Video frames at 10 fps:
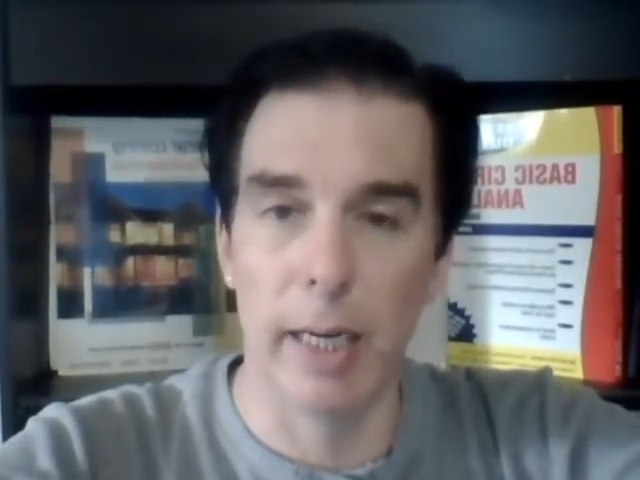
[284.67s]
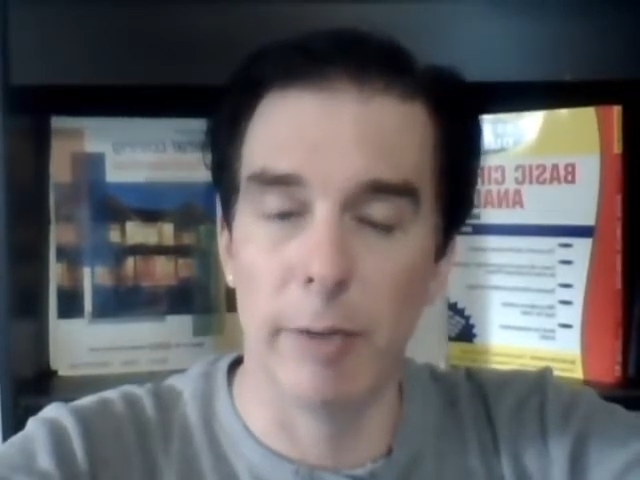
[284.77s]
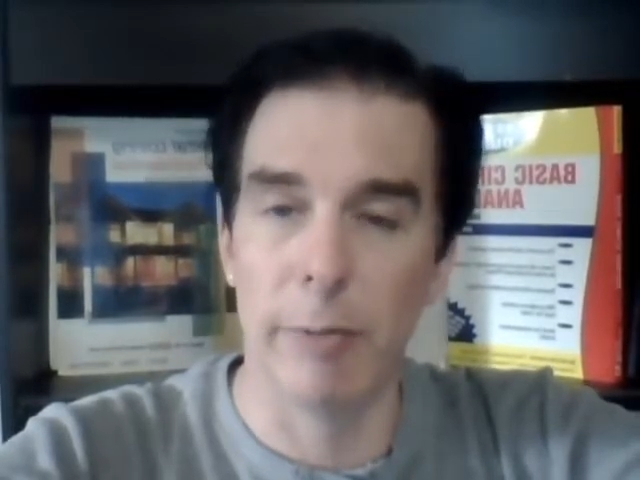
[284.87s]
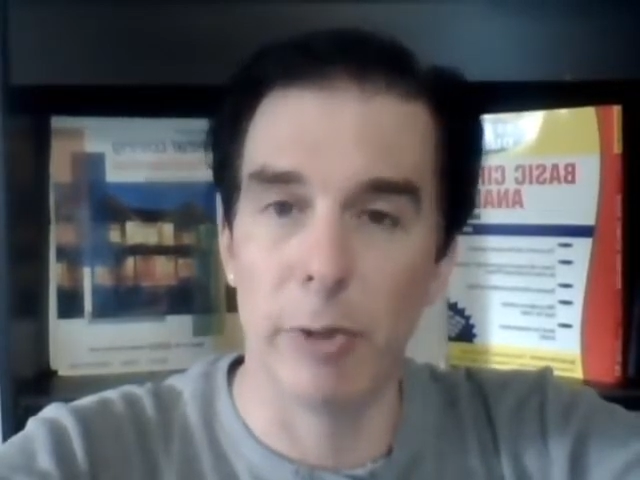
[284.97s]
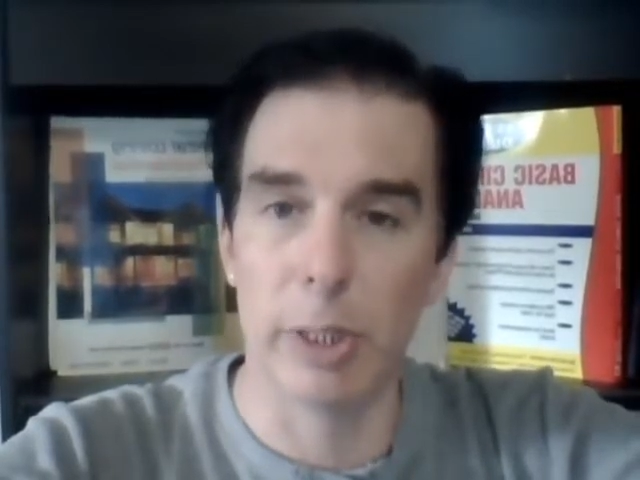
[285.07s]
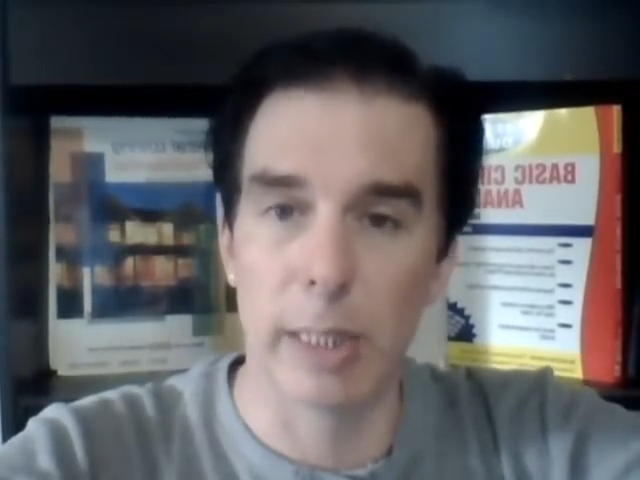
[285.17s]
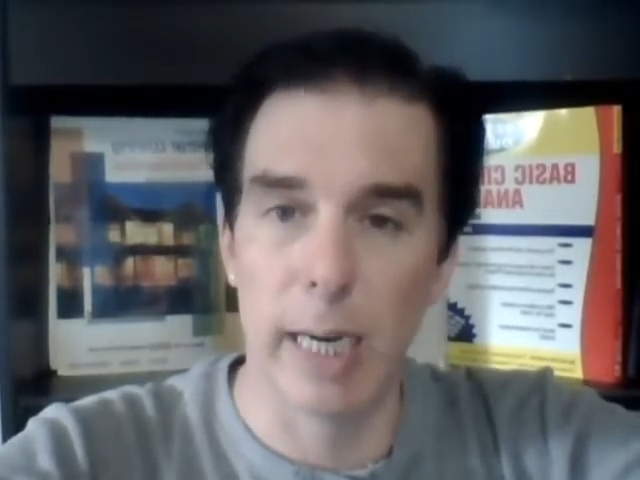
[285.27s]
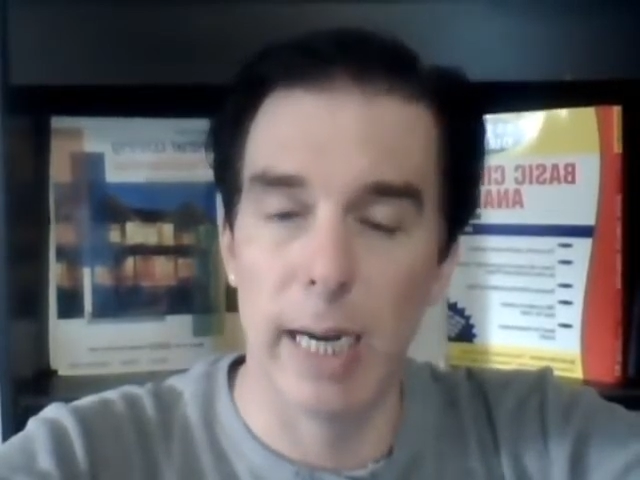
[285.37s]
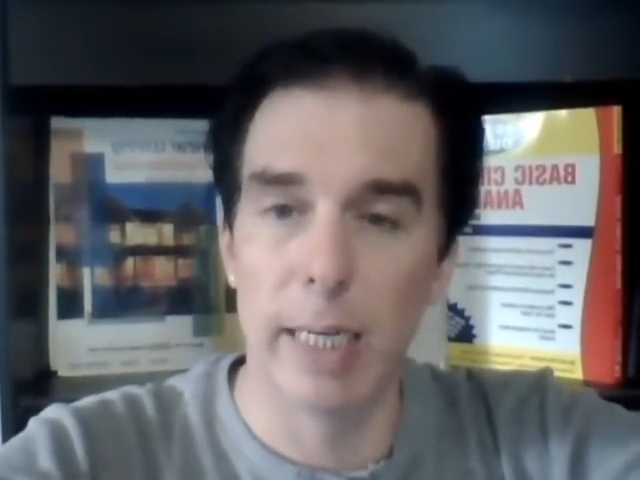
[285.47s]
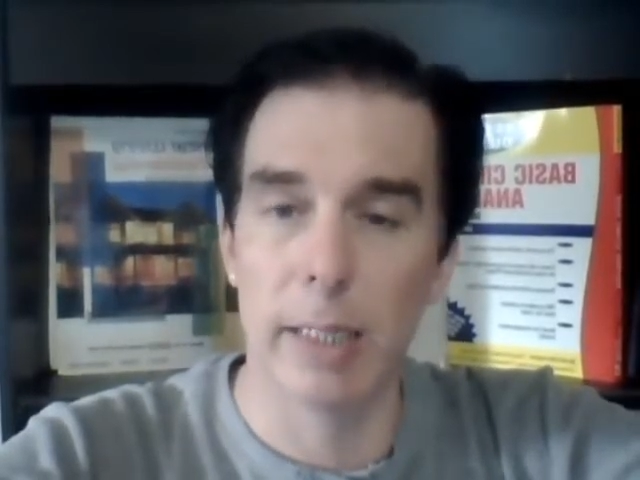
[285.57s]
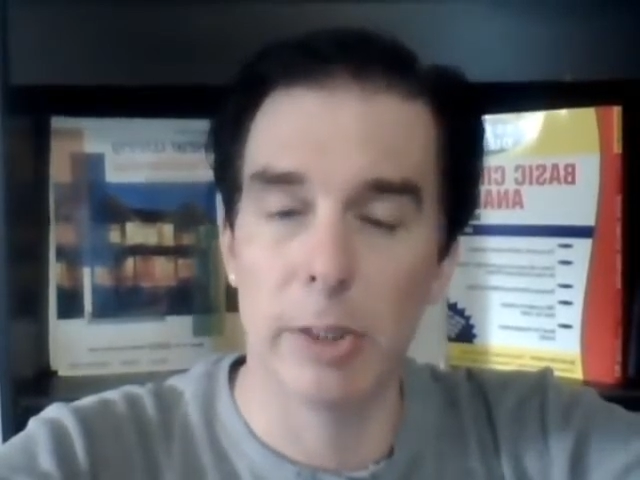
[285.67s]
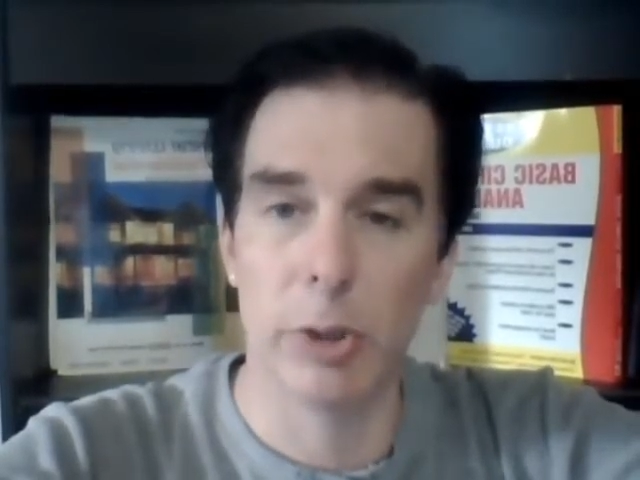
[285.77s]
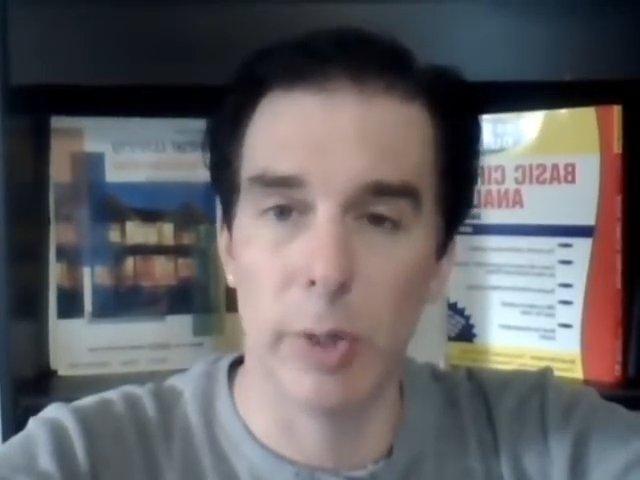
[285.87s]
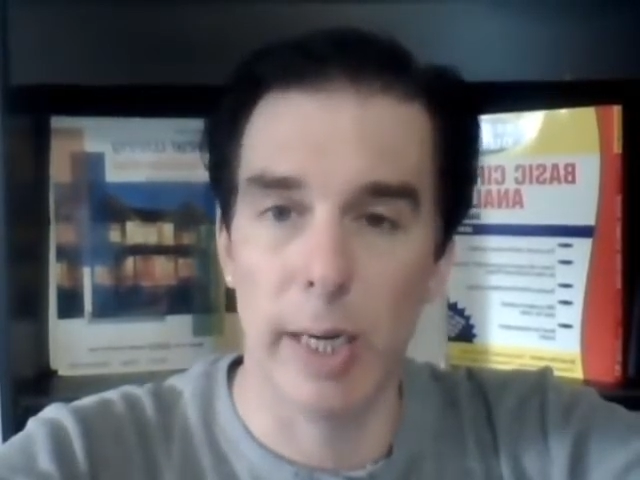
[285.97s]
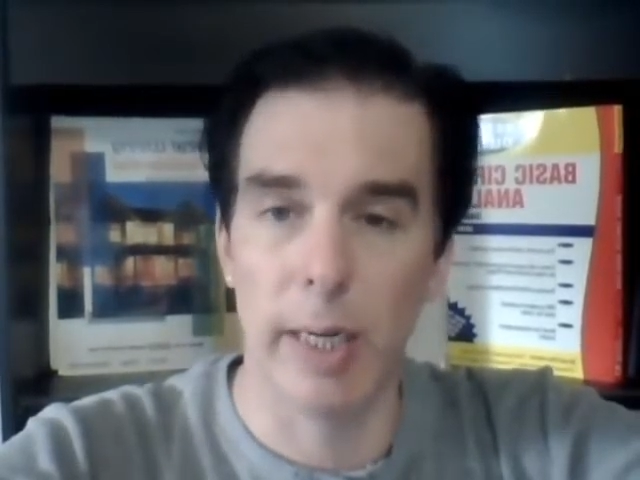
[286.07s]
and if you decide
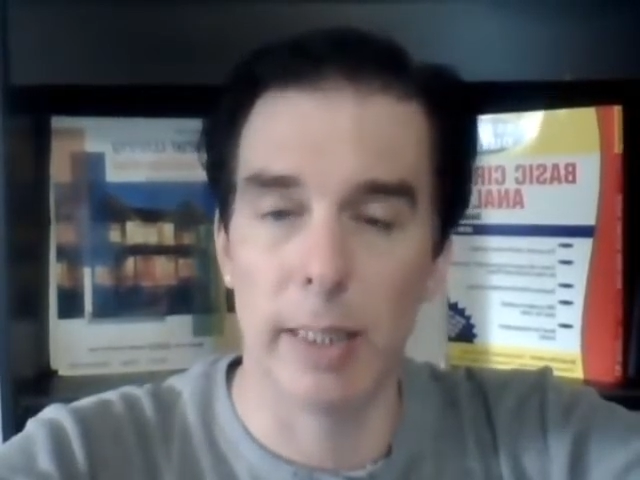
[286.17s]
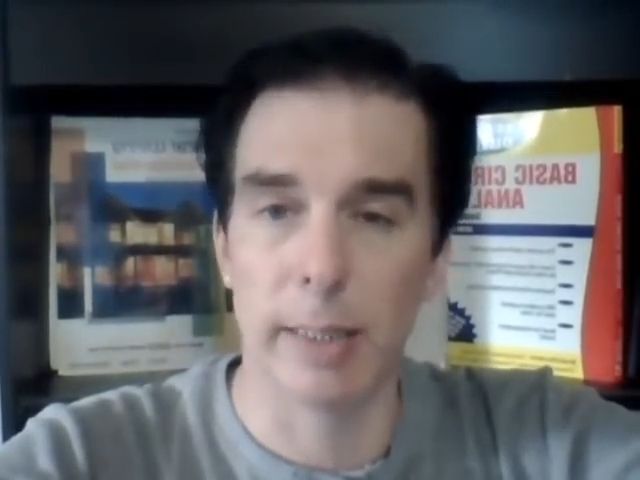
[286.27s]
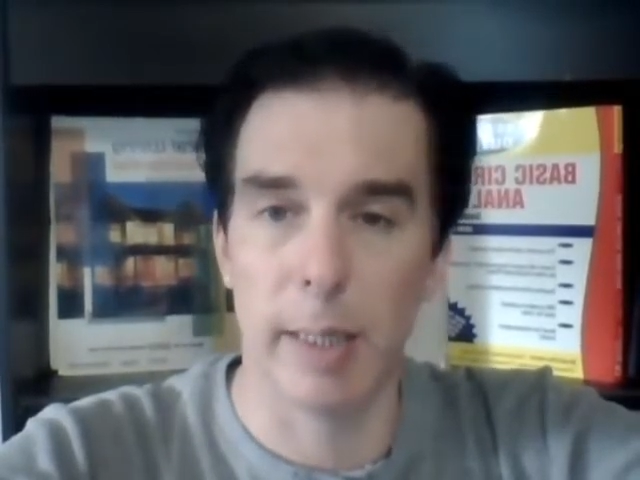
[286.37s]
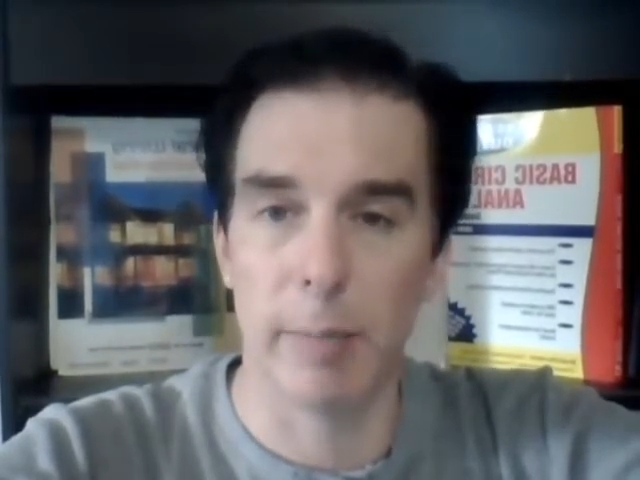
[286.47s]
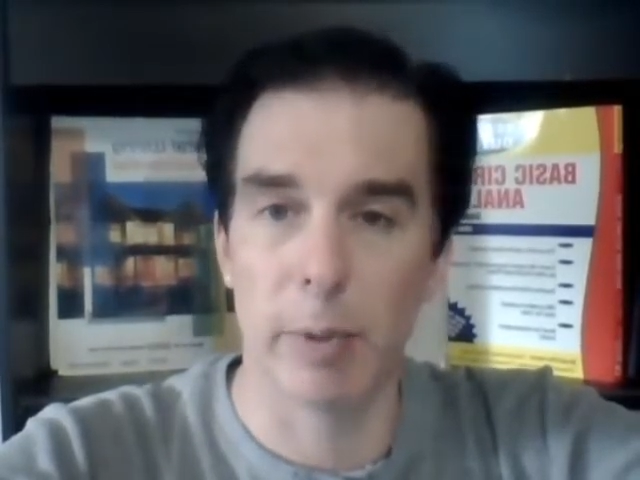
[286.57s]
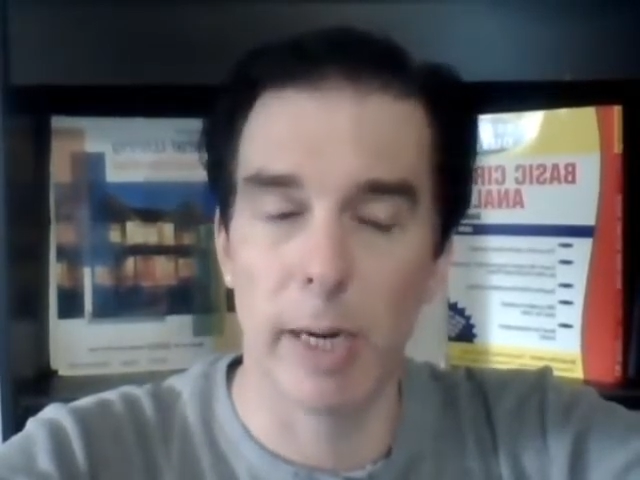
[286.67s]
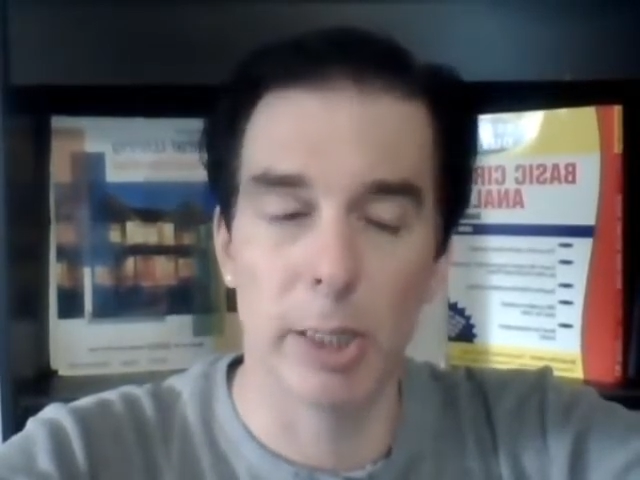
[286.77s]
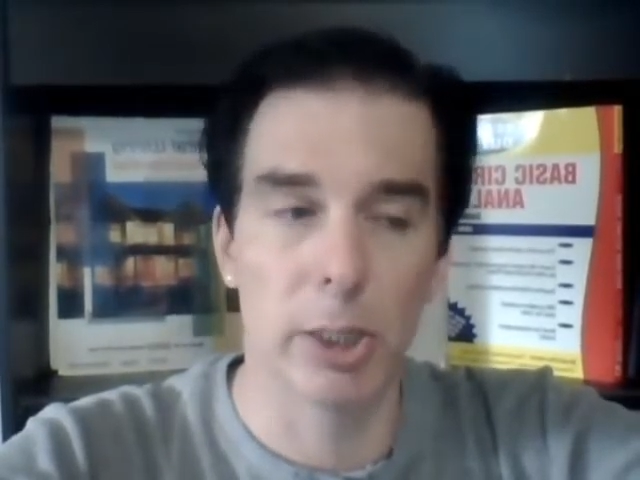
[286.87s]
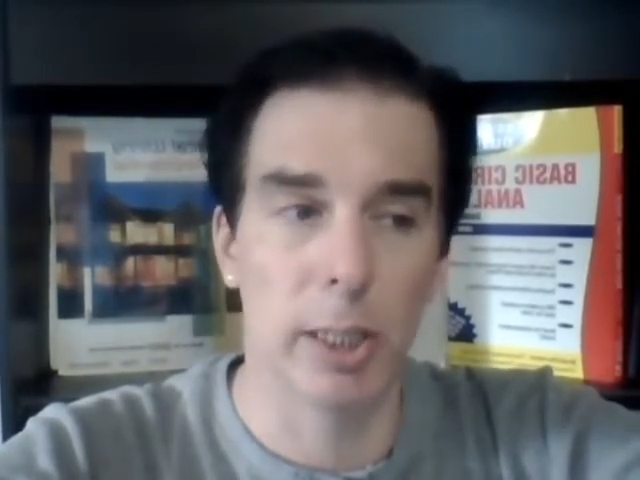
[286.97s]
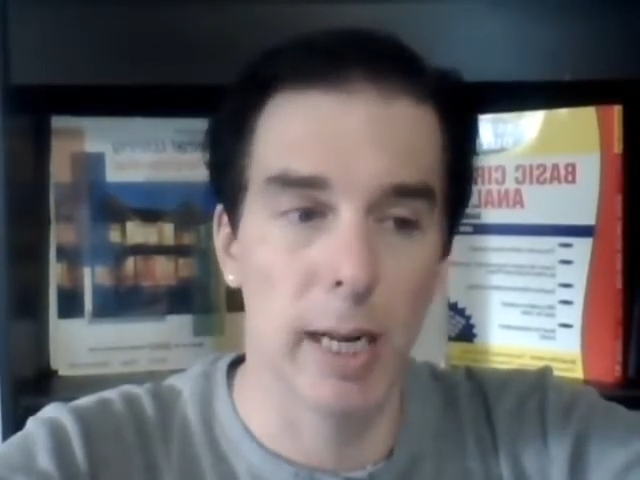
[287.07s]
to head in the same direction